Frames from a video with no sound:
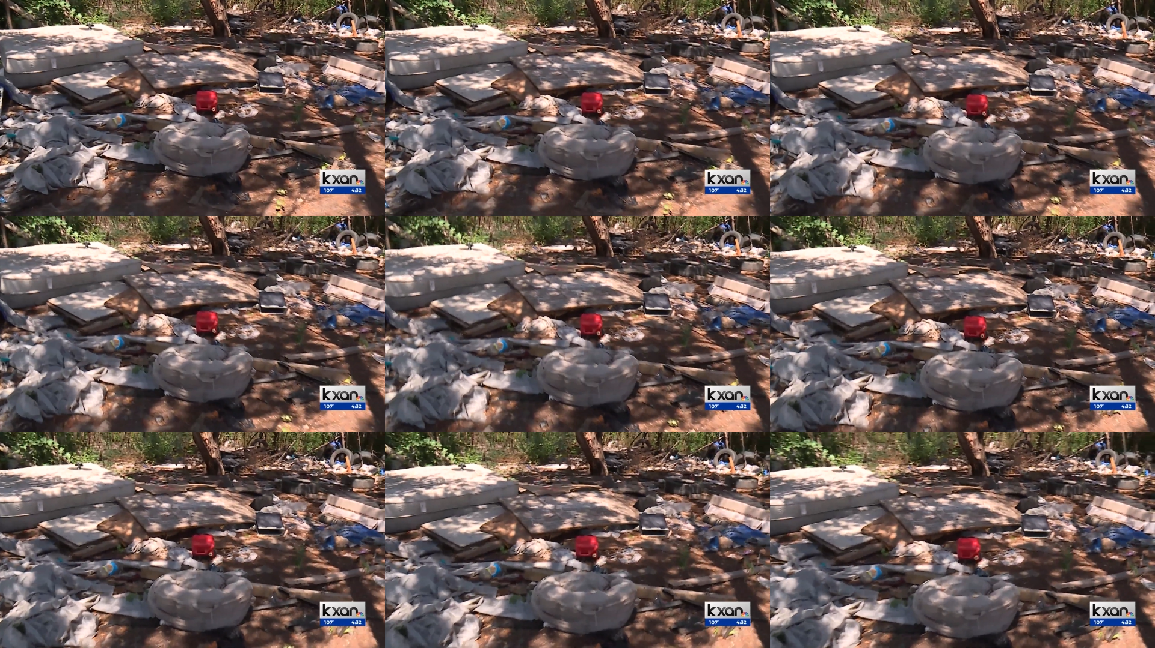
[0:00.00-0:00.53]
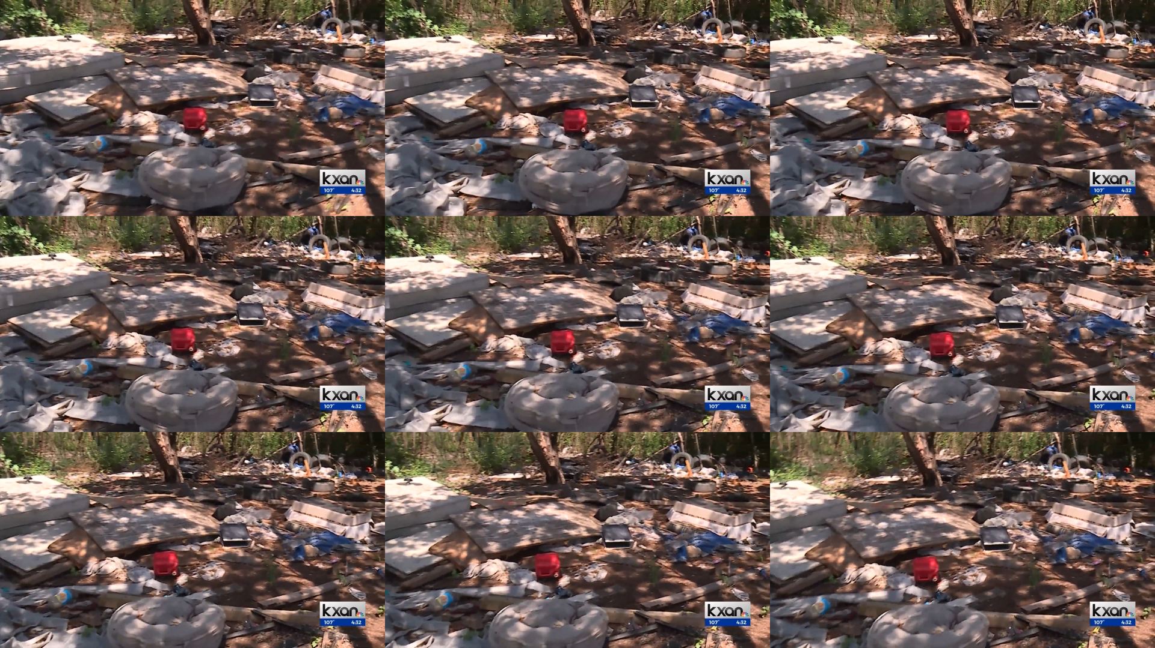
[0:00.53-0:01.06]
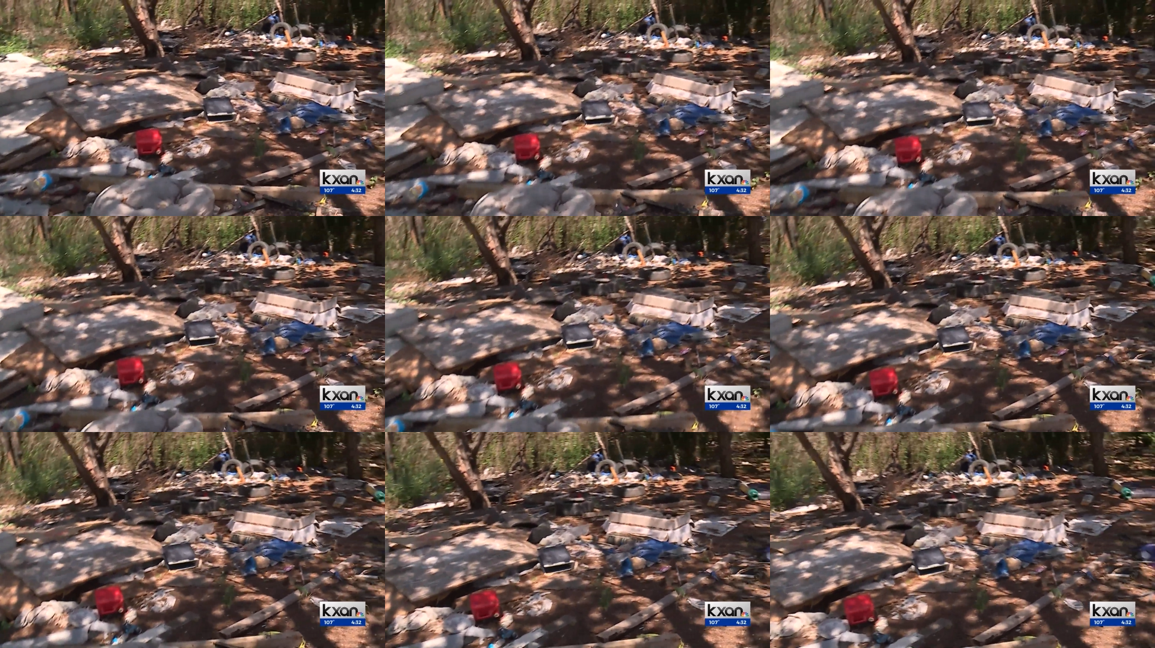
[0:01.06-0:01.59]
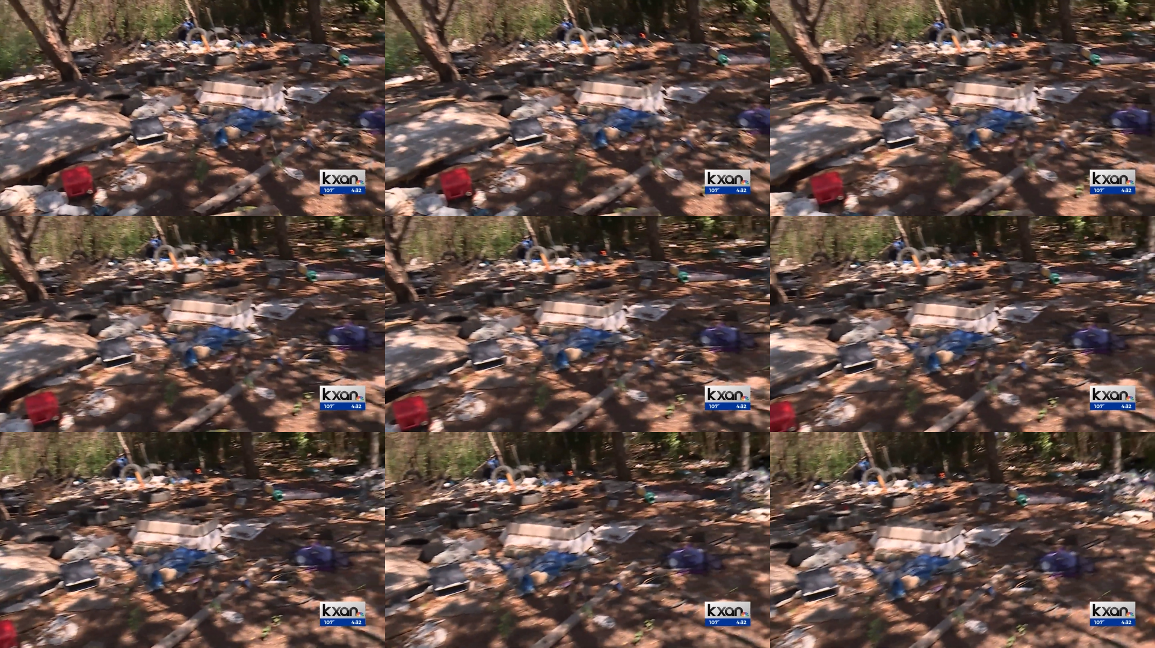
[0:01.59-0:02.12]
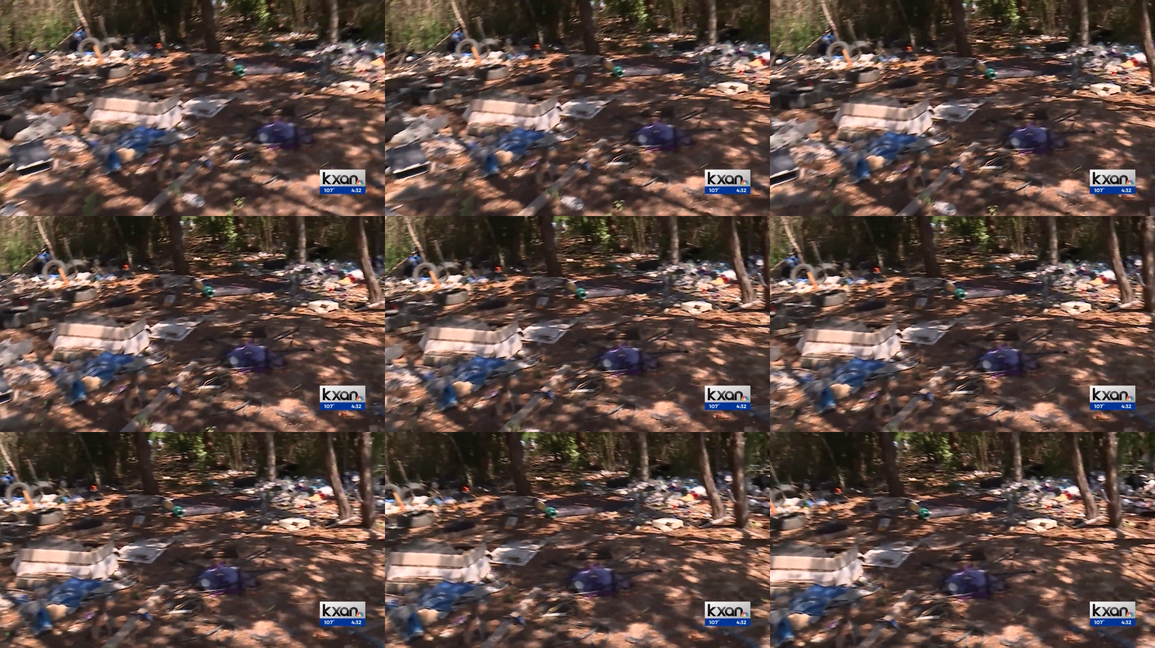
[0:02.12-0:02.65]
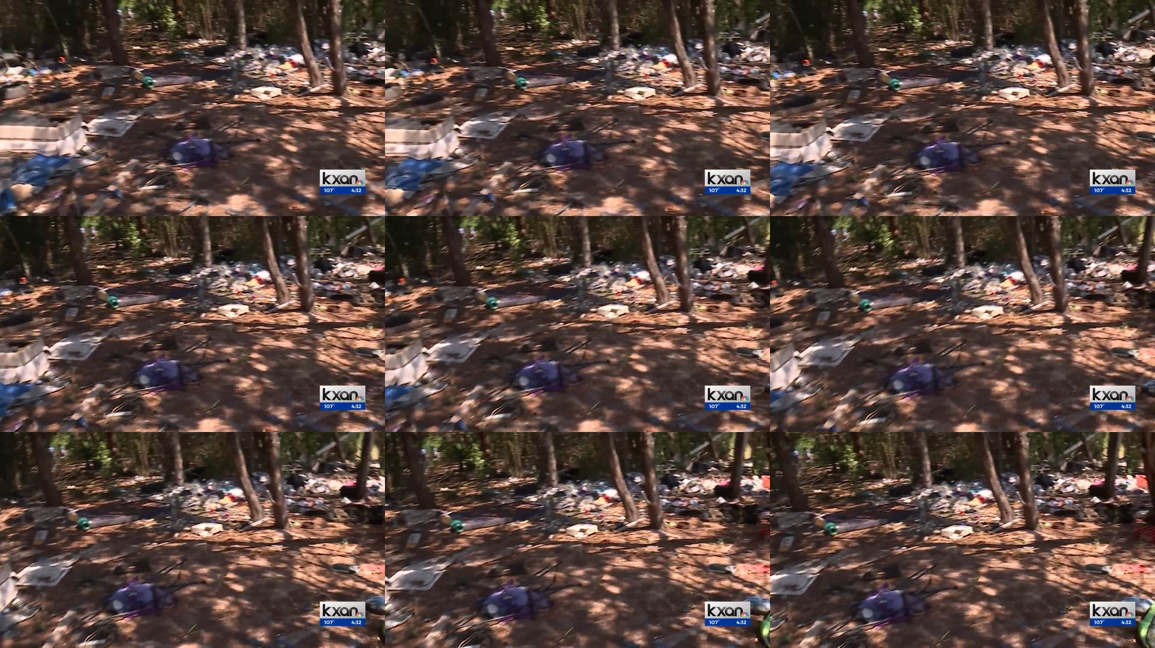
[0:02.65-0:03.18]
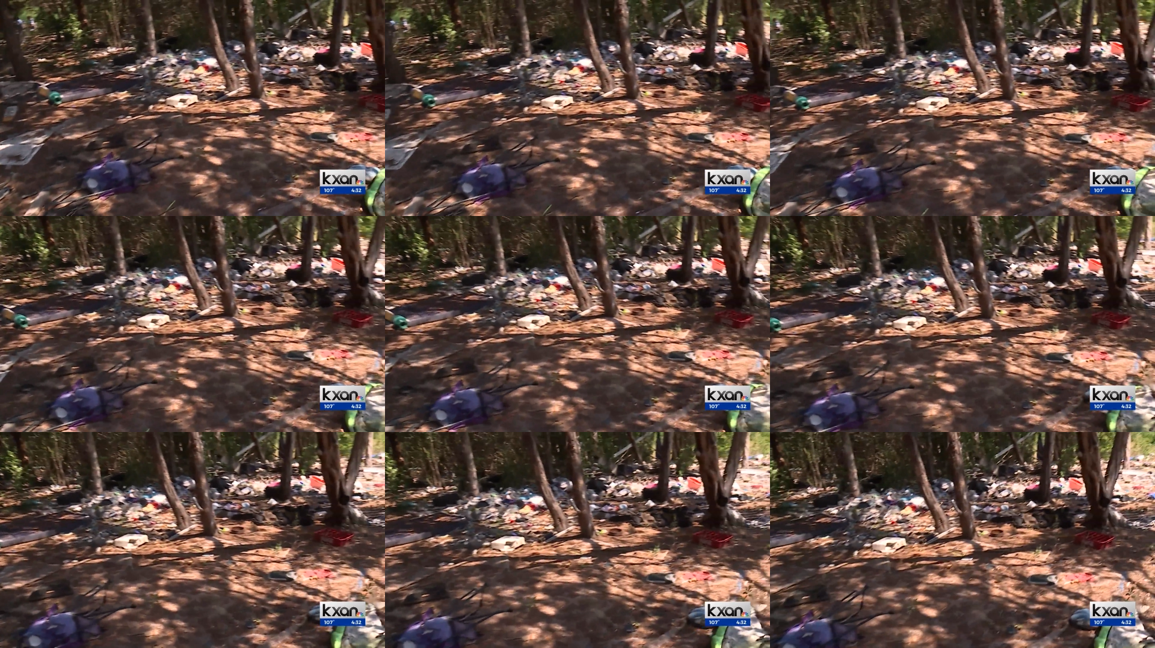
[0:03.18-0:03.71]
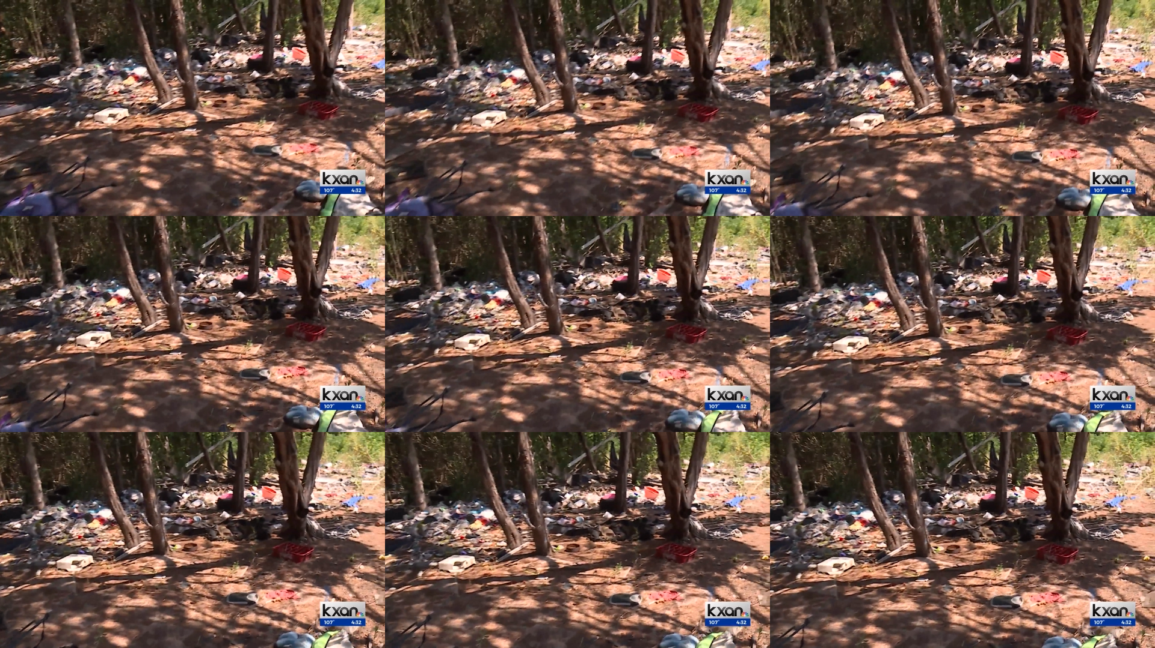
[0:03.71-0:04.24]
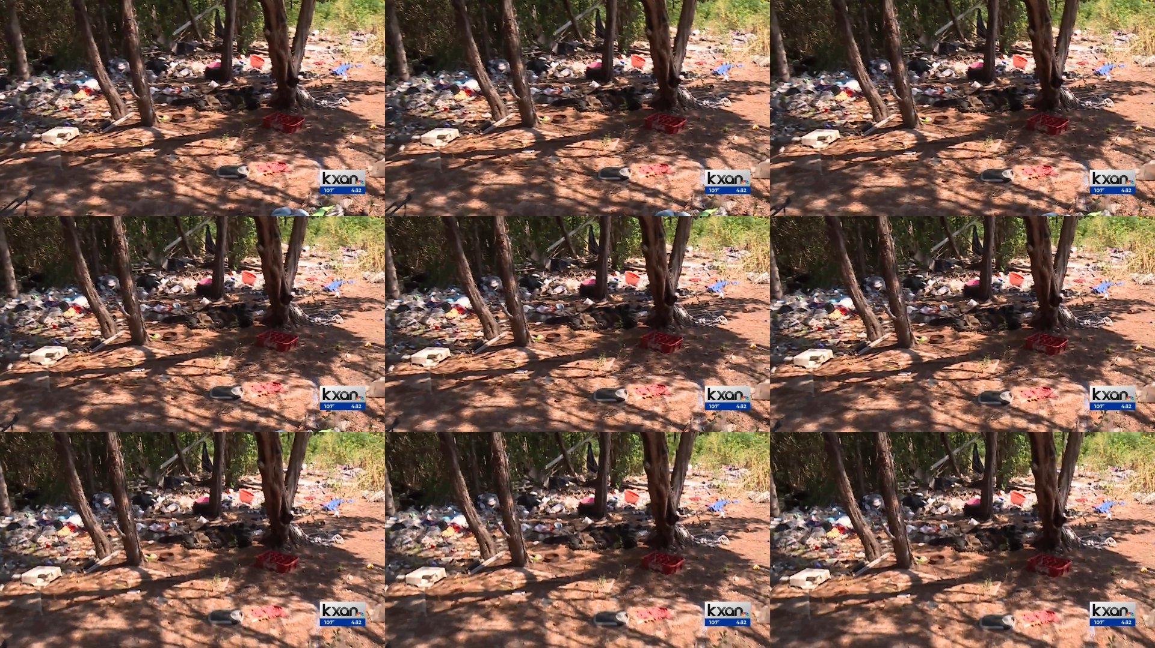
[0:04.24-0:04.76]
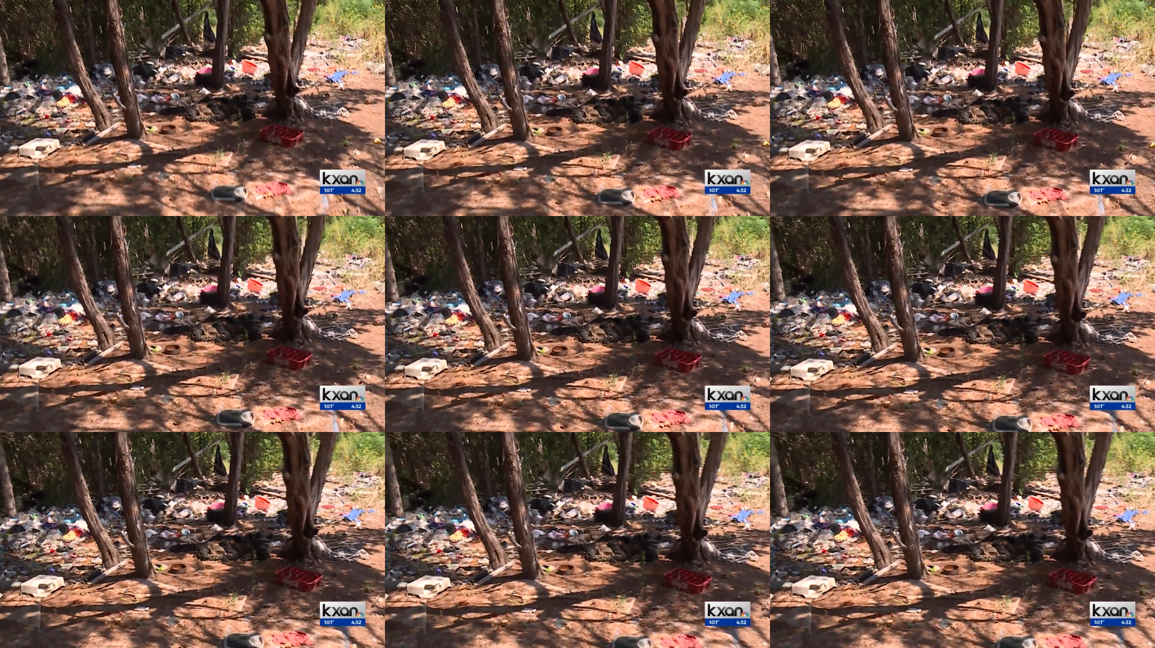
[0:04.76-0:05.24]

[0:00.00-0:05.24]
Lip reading: (no speaker visible)